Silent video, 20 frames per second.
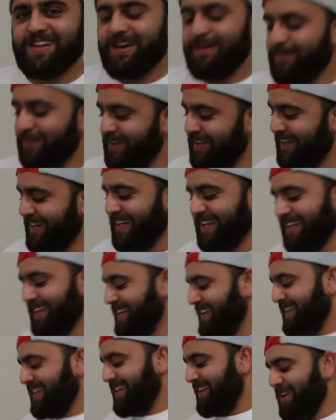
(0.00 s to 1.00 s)
I mean,
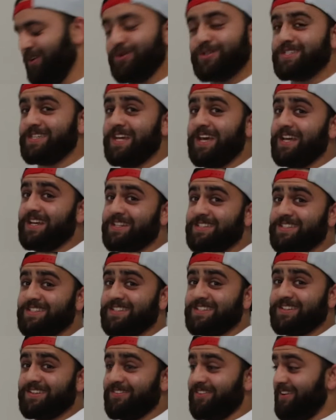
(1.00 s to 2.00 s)
no
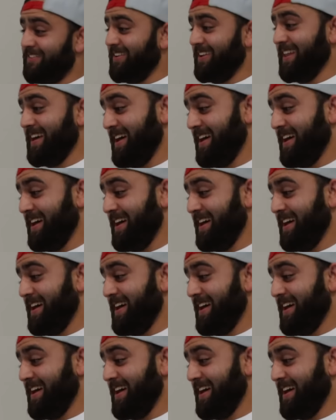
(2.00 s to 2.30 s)
snakes. Remember